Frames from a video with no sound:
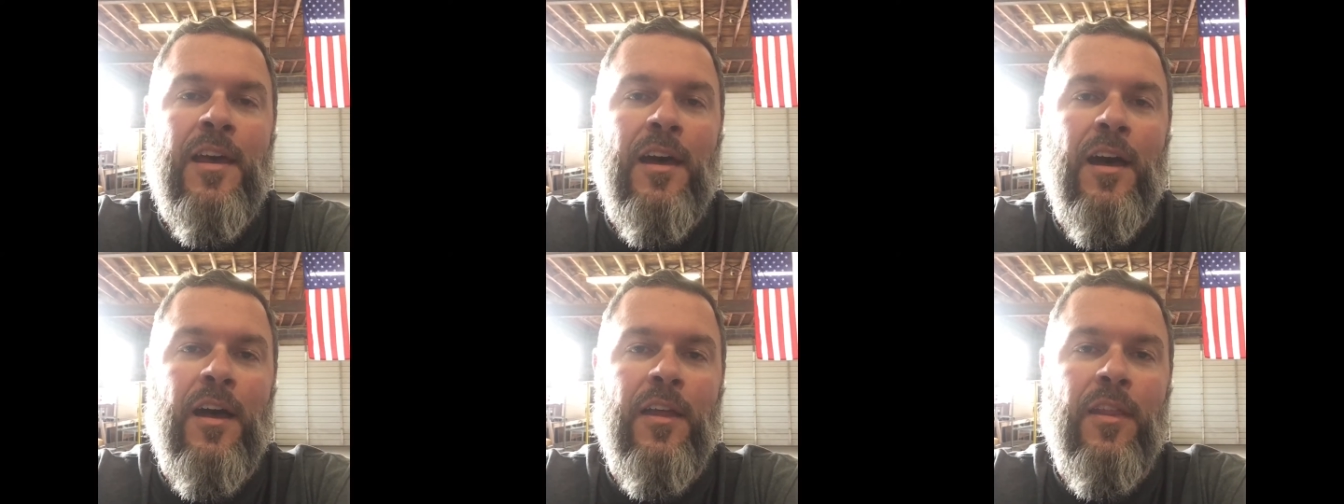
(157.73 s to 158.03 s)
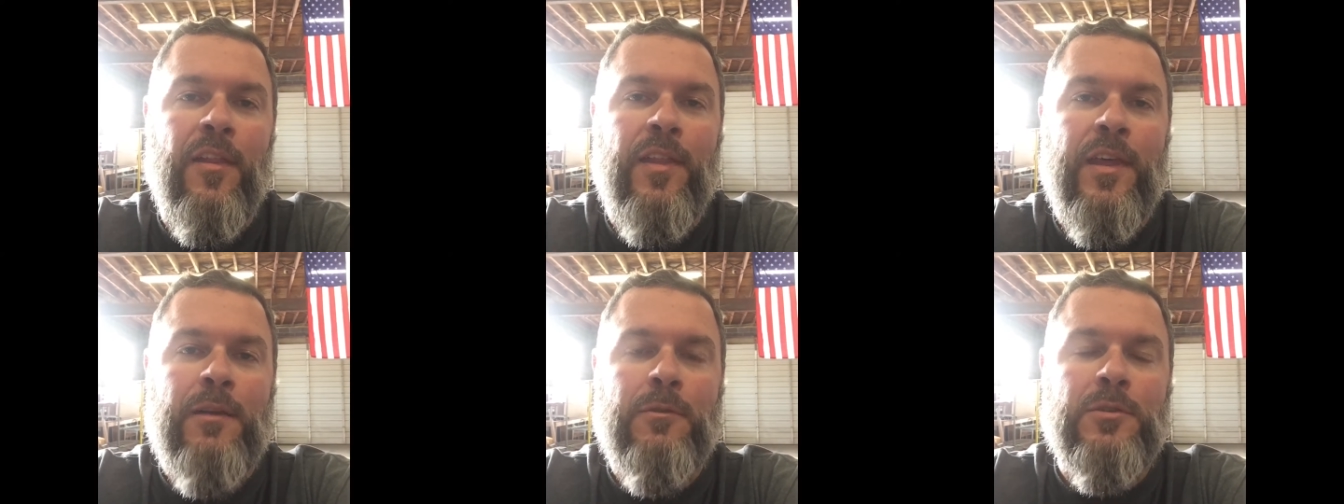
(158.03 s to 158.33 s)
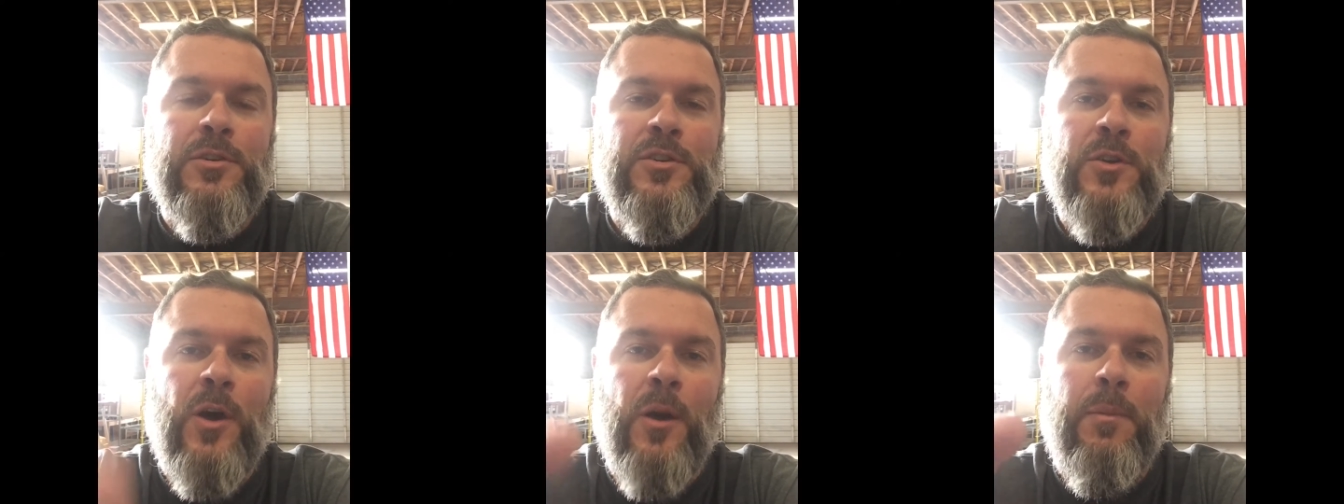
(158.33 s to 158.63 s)
uh, the link
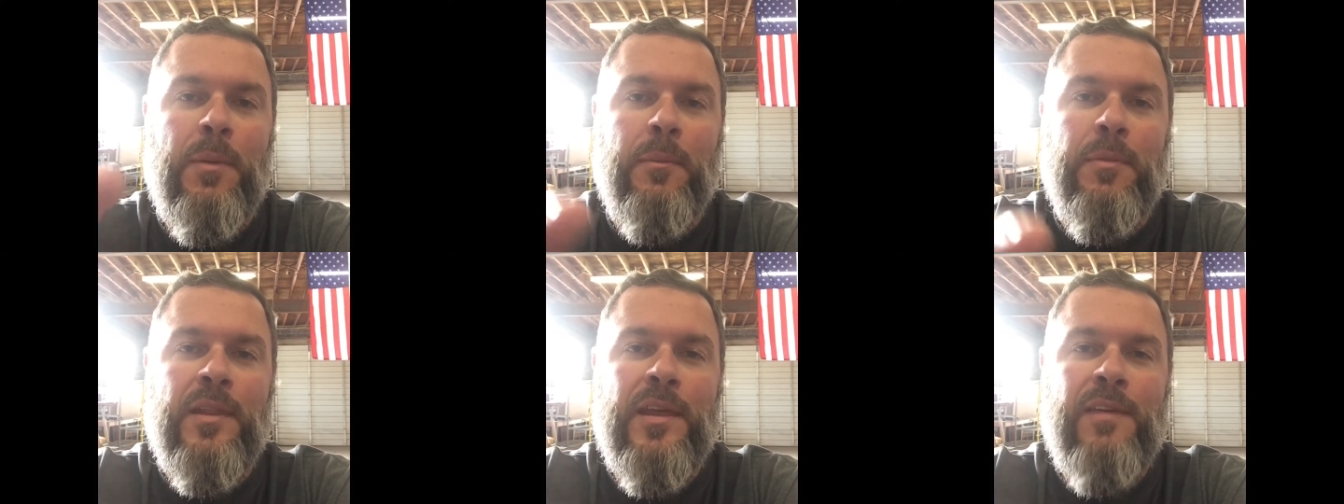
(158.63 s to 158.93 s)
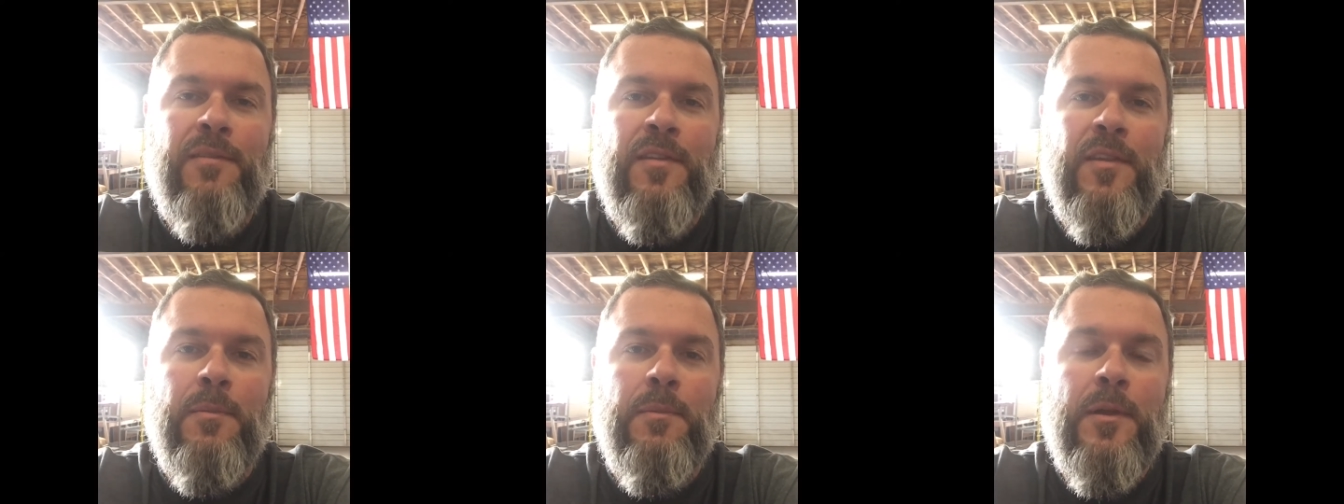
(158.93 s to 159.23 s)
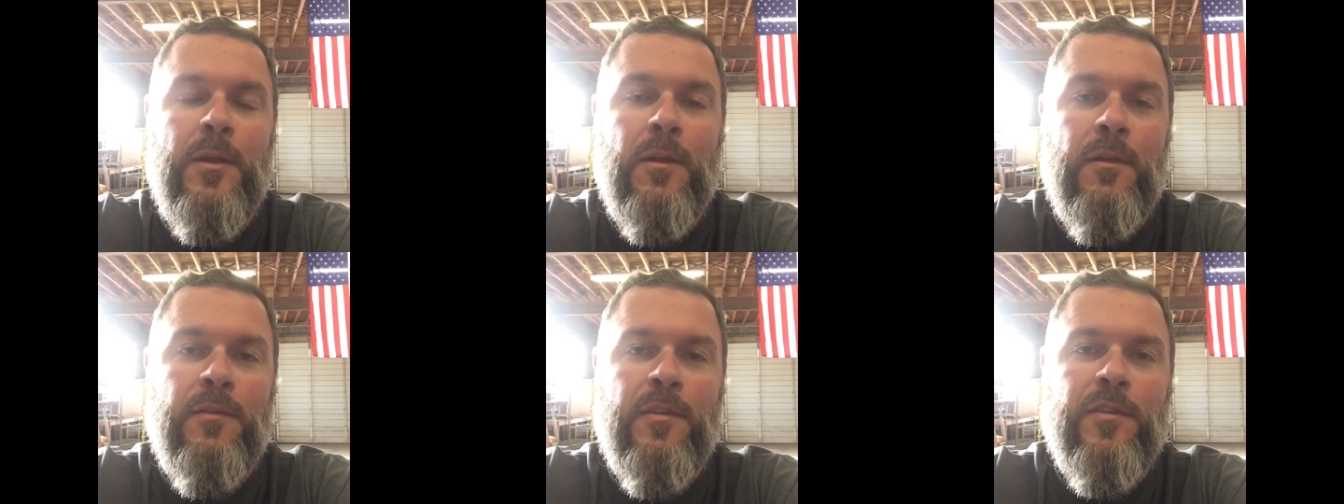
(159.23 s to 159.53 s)
will show up, I believe, in the
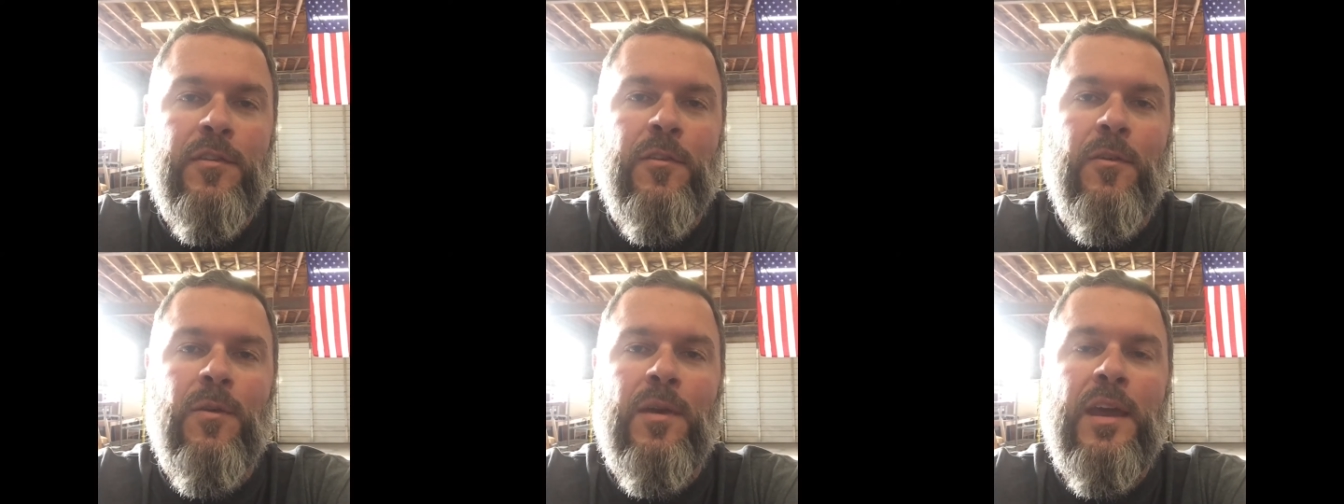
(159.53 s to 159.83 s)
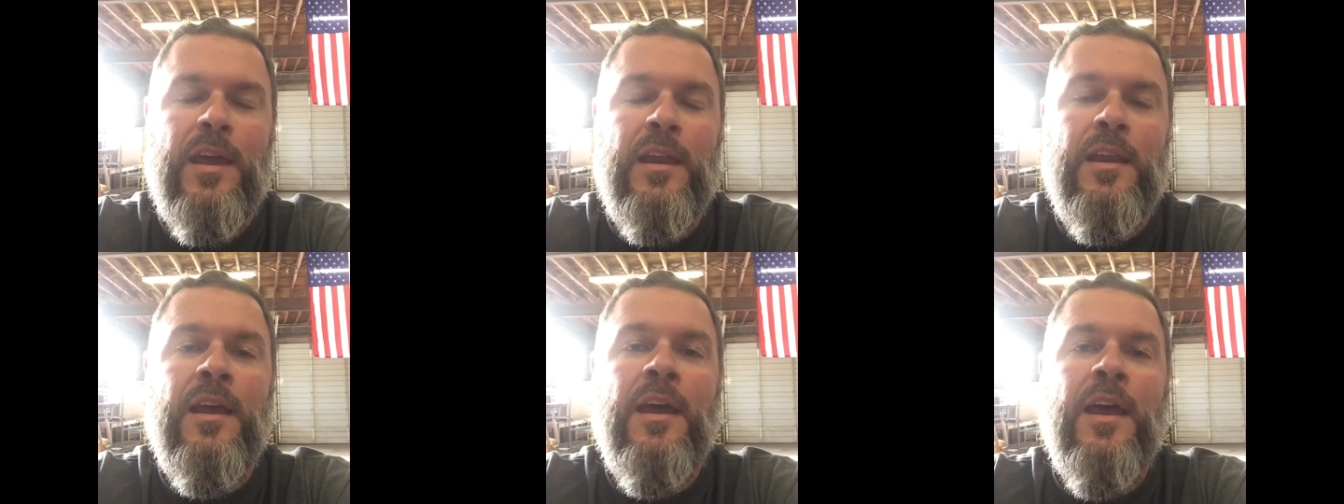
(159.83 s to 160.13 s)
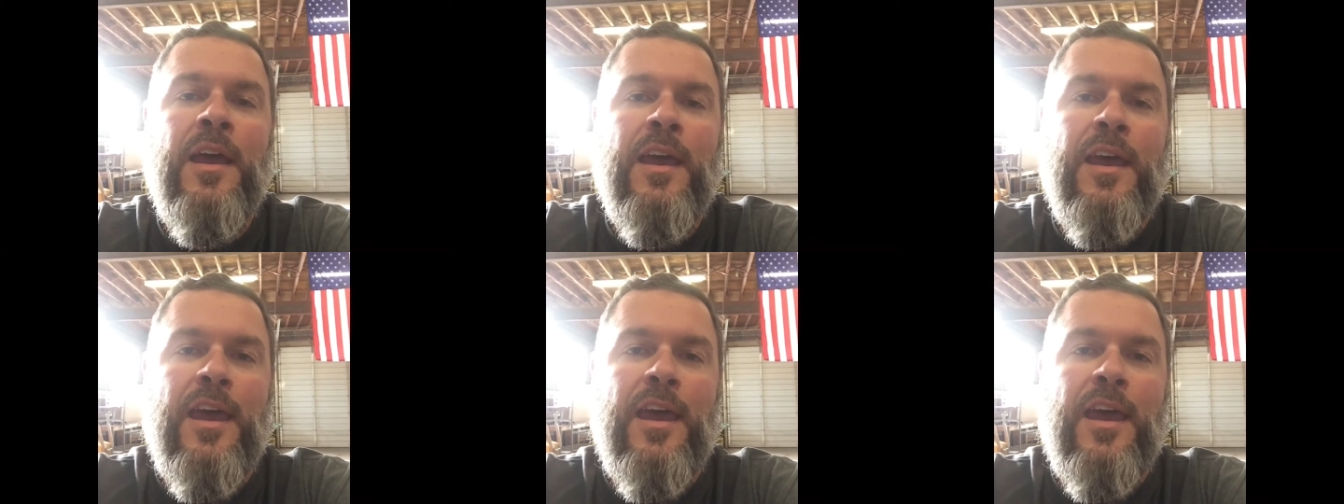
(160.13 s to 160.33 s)
middle of the screen.